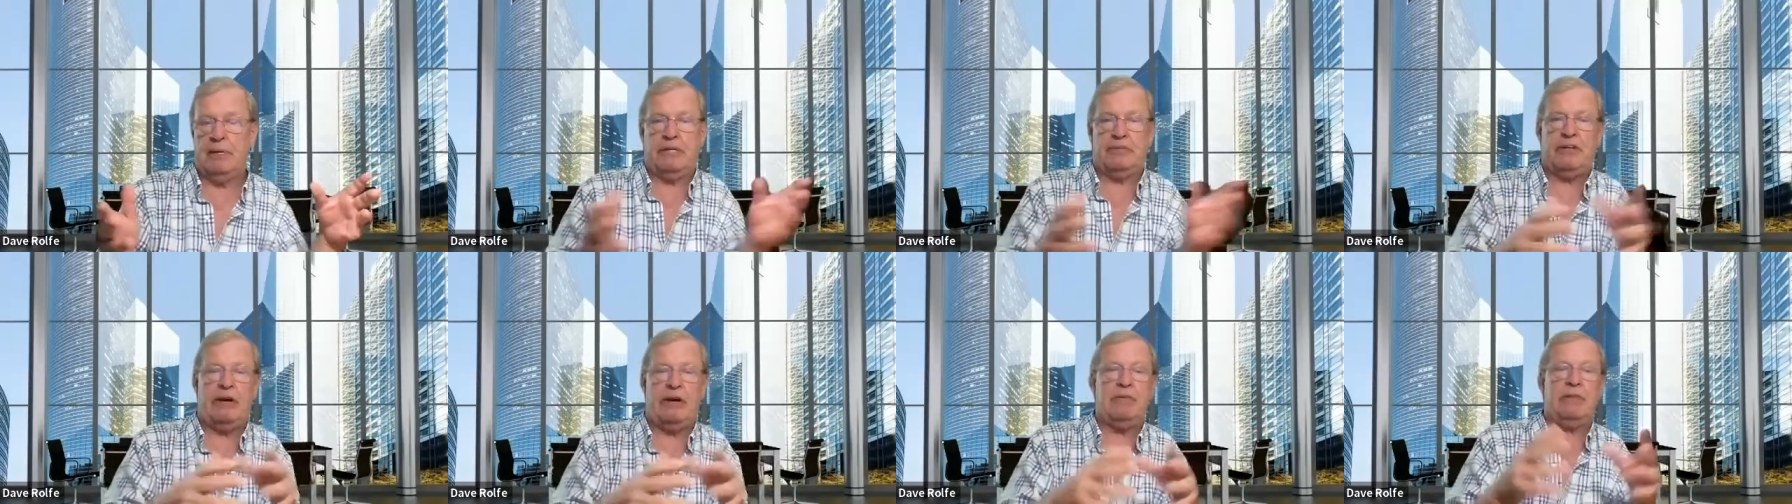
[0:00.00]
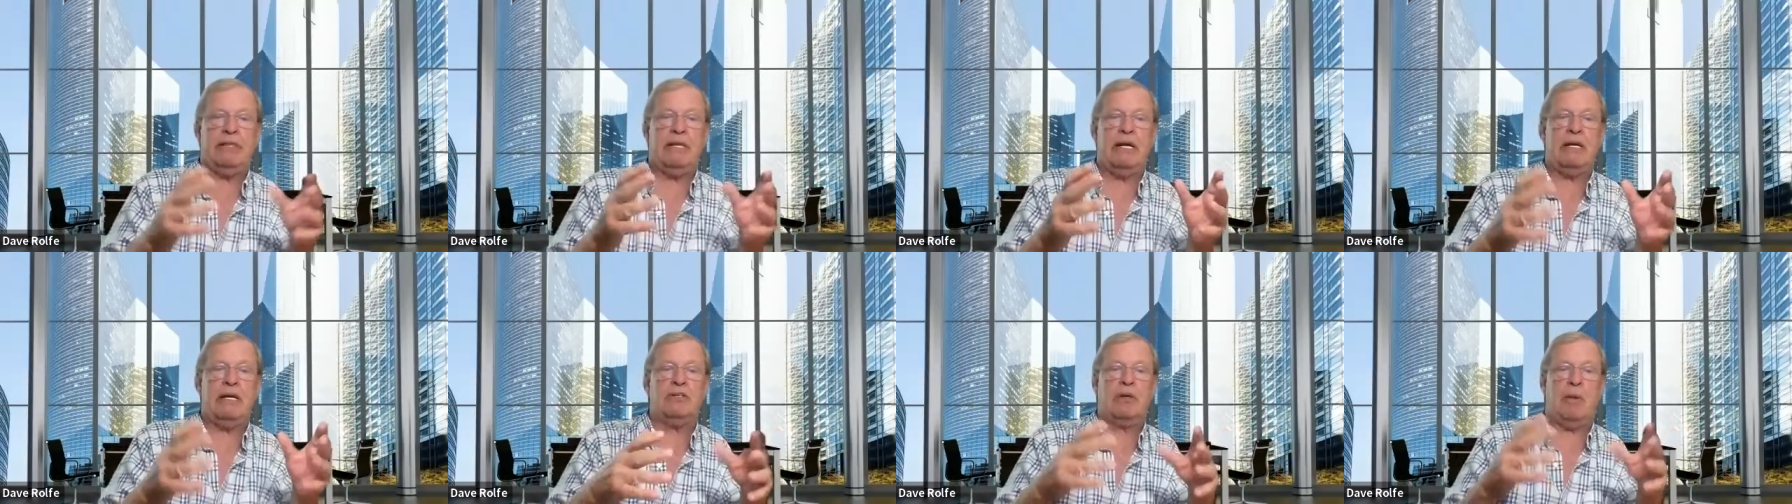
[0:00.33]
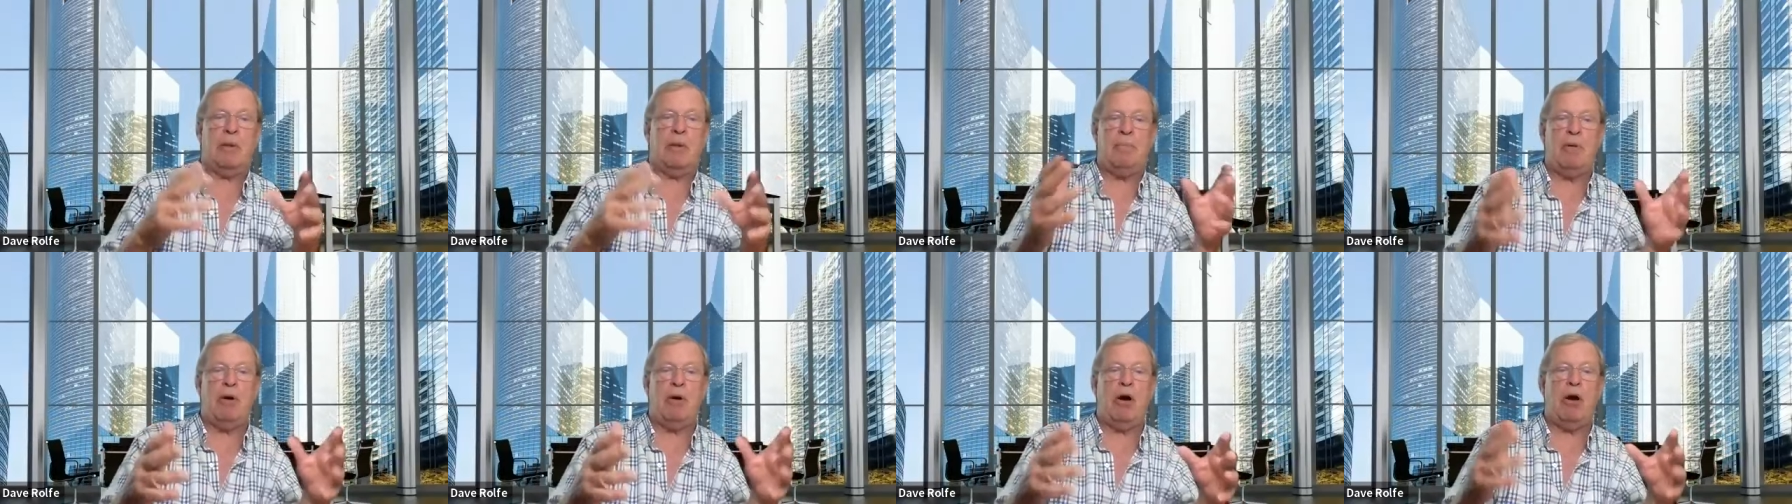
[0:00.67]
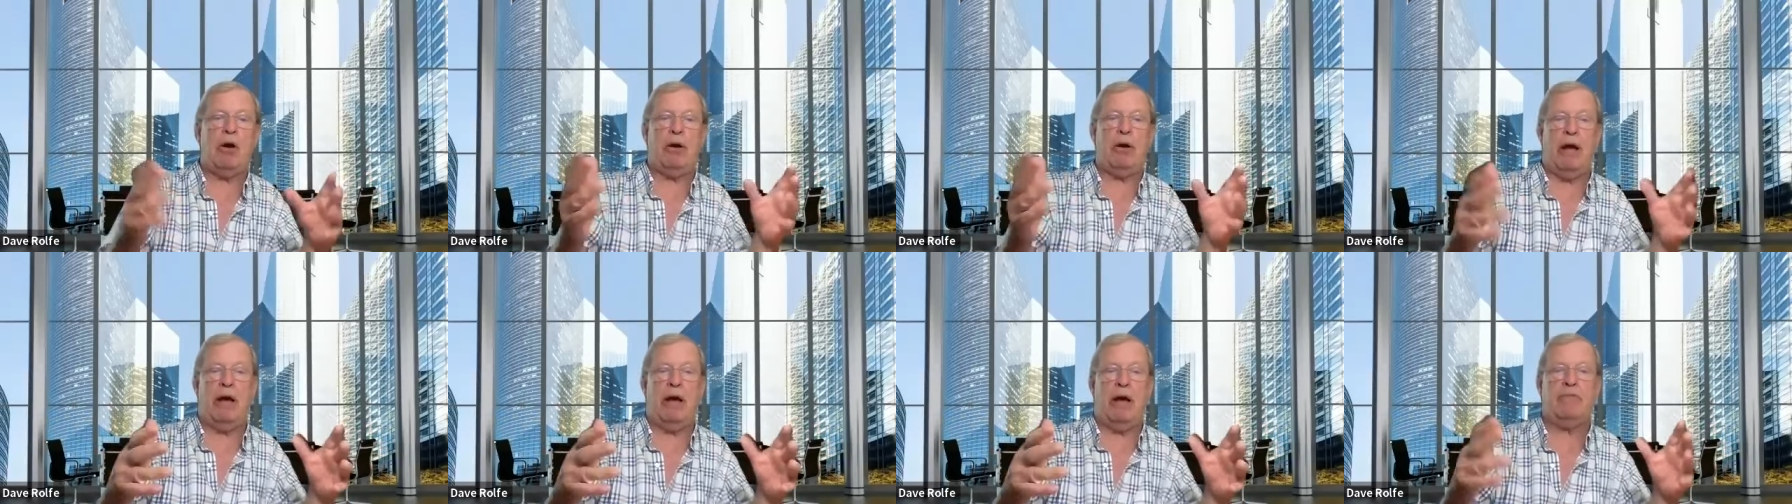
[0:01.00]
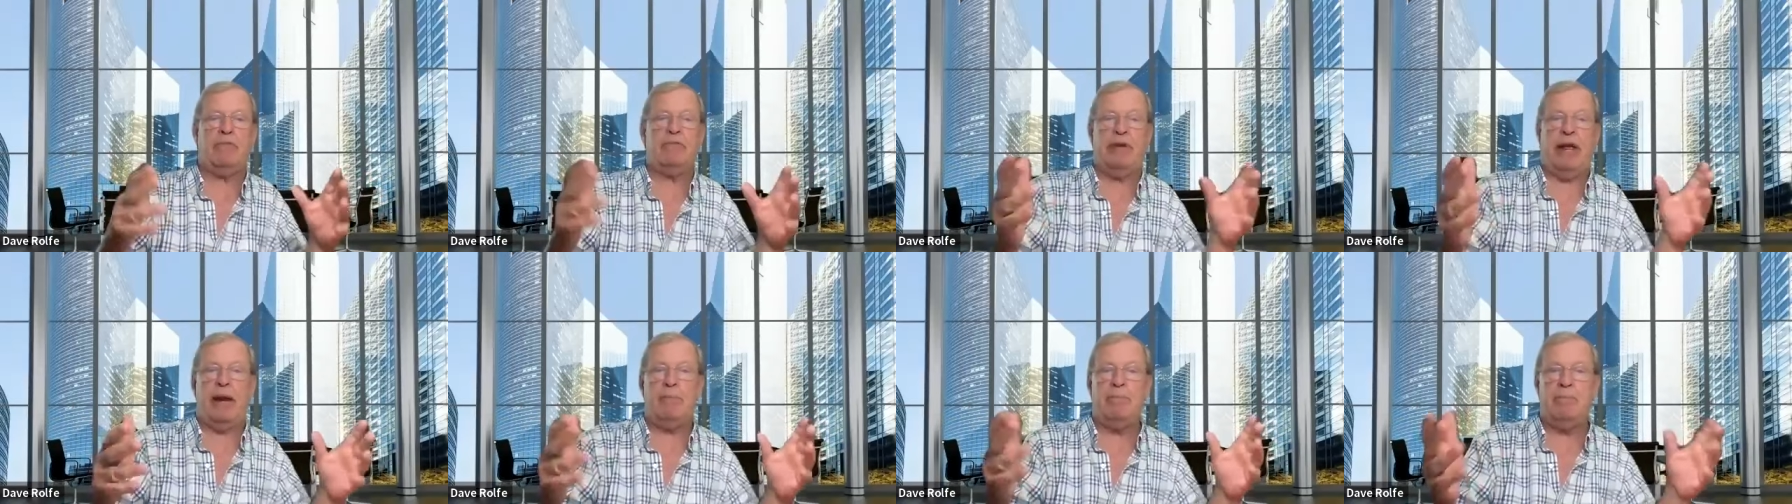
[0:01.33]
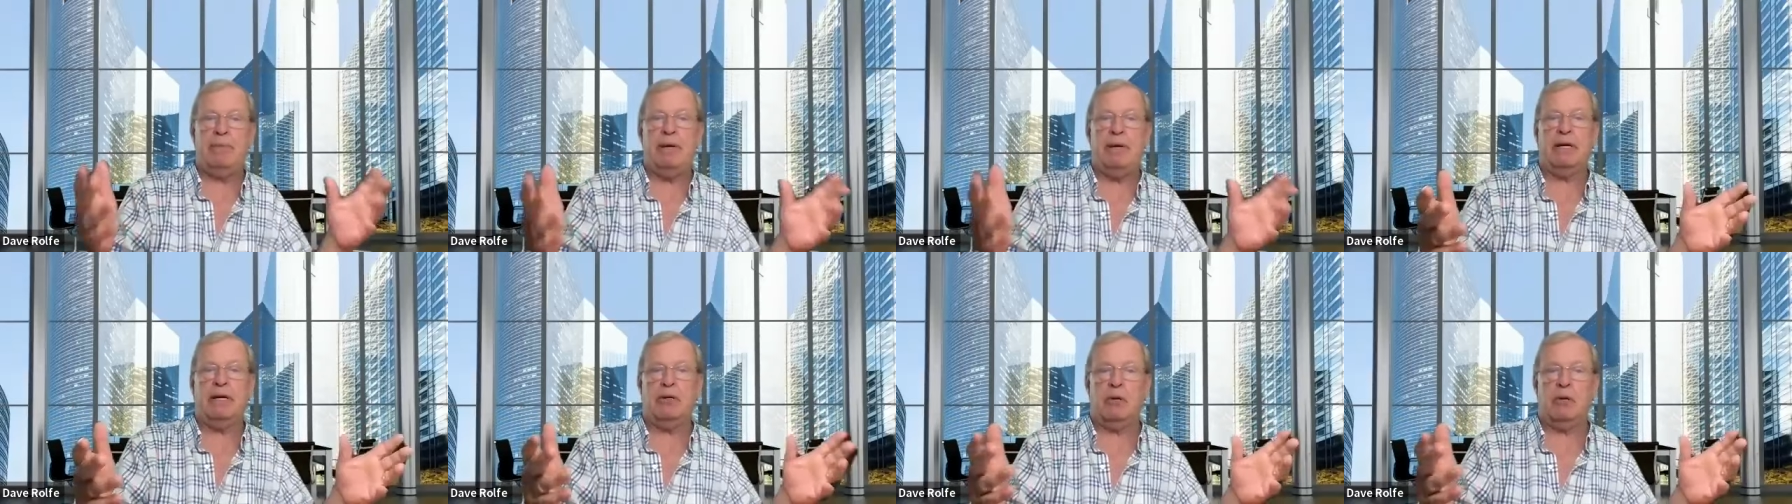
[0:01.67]
Because everything's a part of
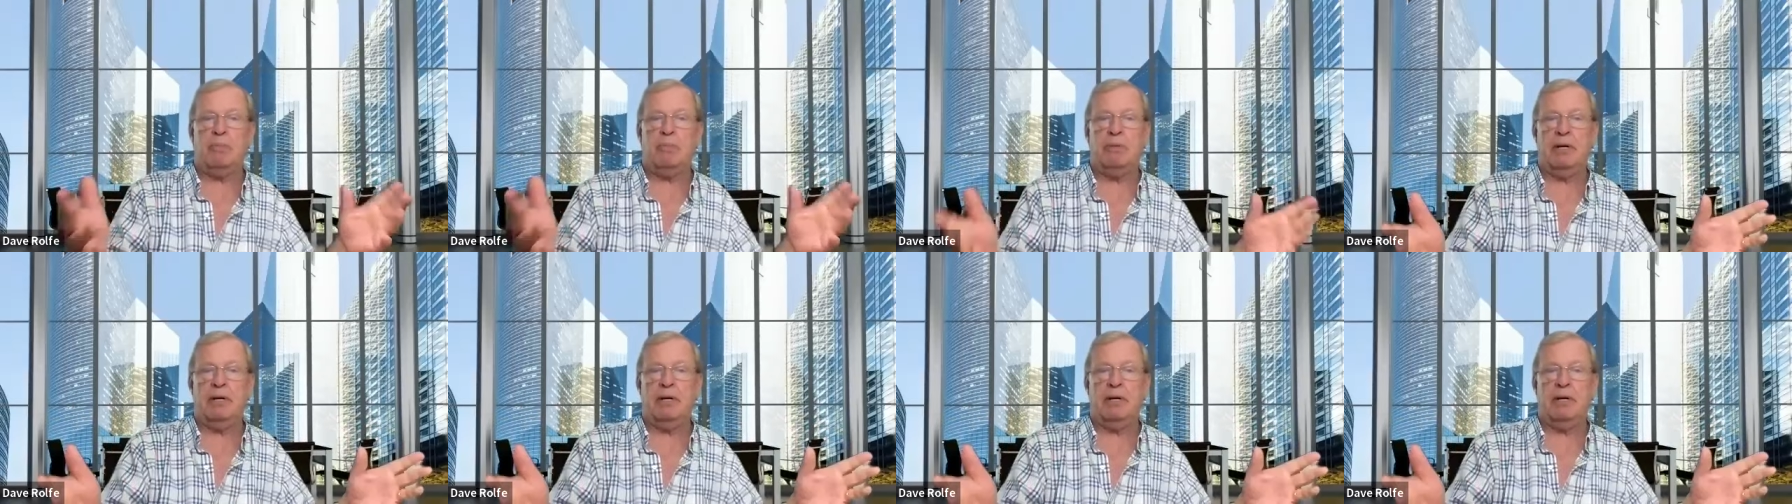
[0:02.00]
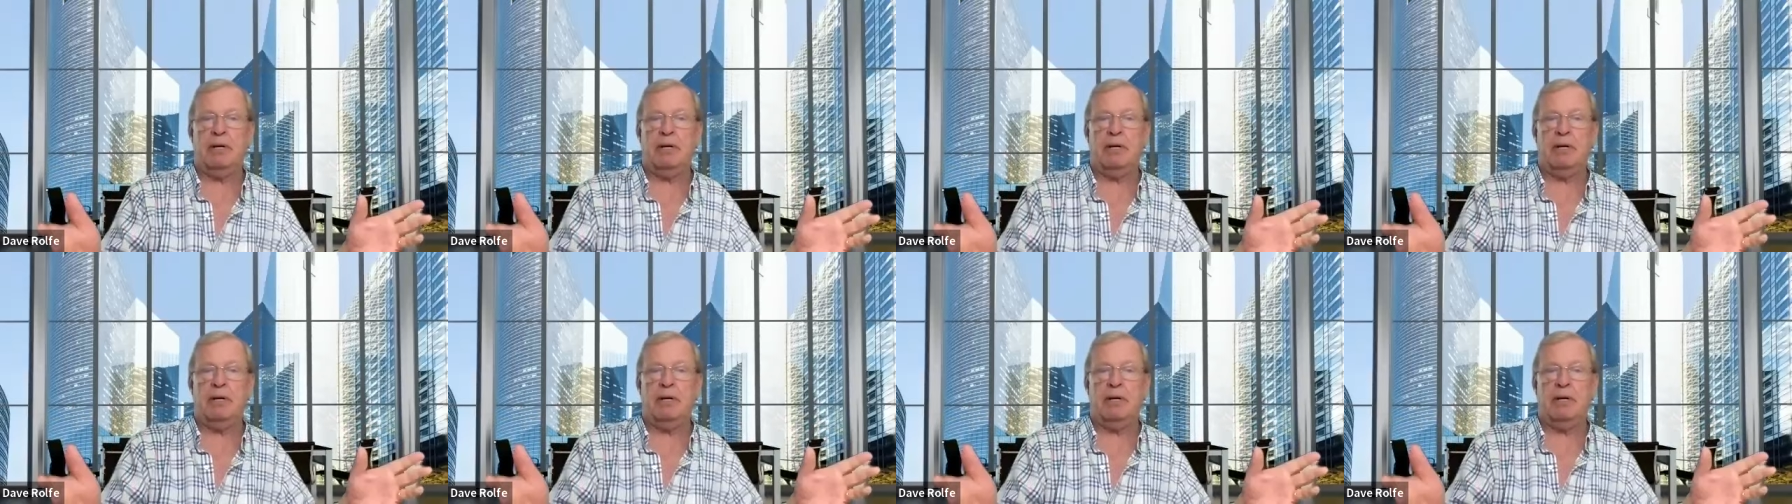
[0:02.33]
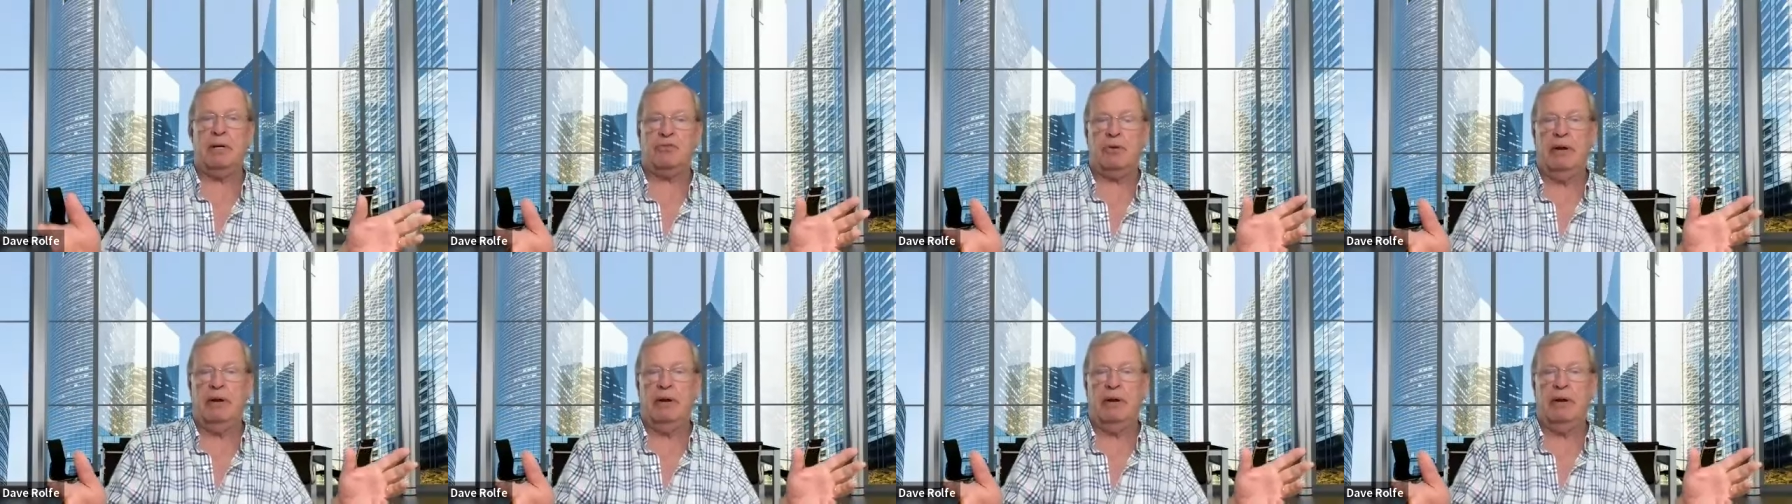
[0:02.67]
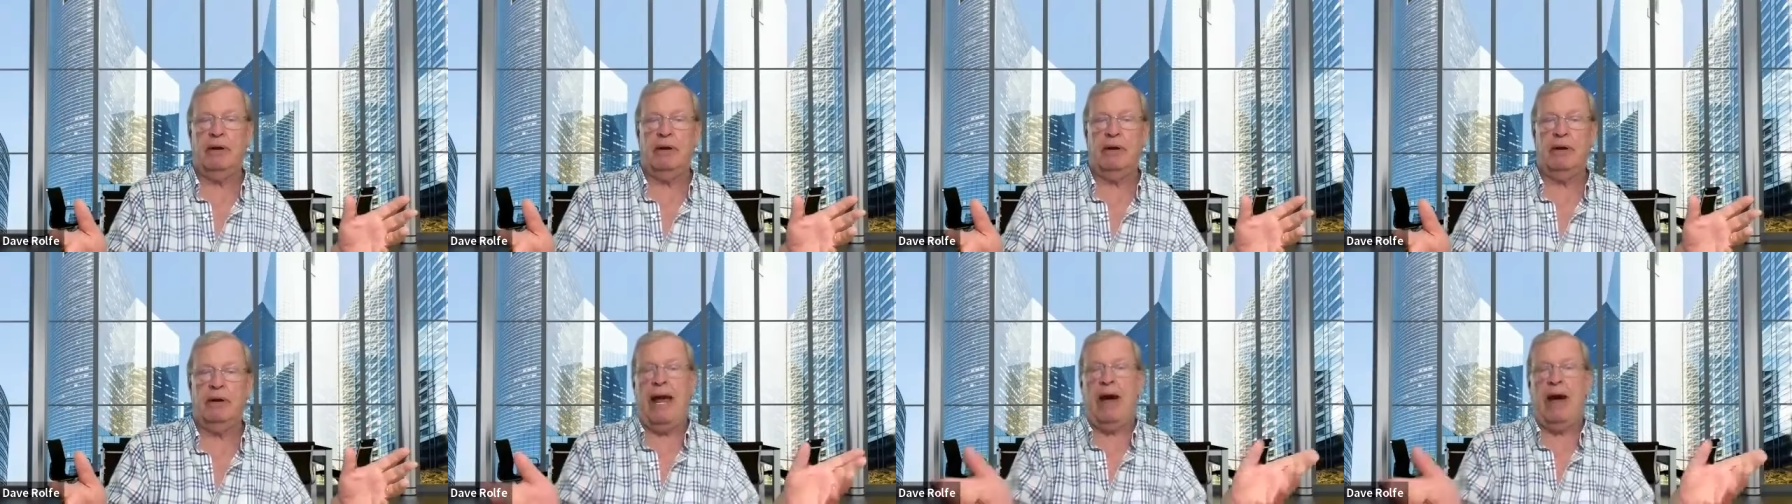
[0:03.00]
a bigger picture.